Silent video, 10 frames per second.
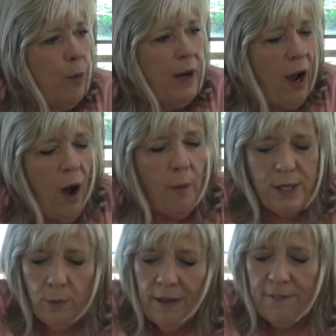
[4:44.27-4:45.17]
We
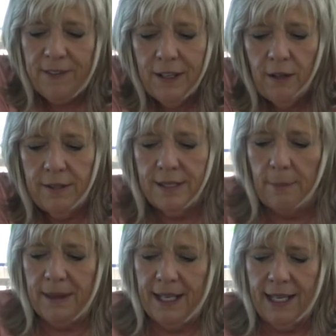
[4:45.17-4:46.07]
always want to fill
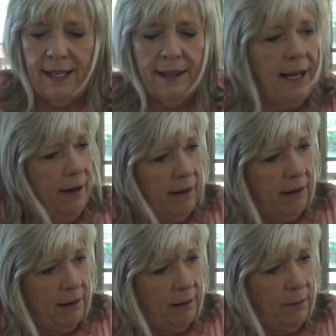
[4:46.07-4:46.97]
something in there.
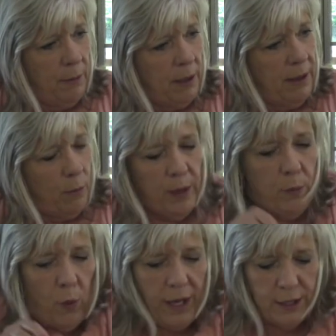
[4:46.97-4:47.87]
We want to we
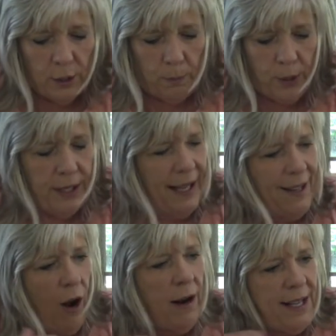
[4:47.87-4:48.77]
want to put
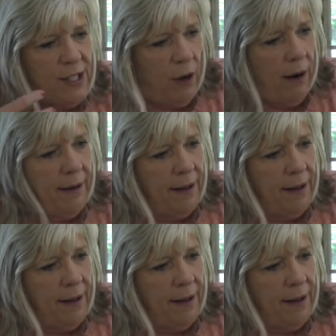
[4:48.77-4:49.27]
it, our, it's our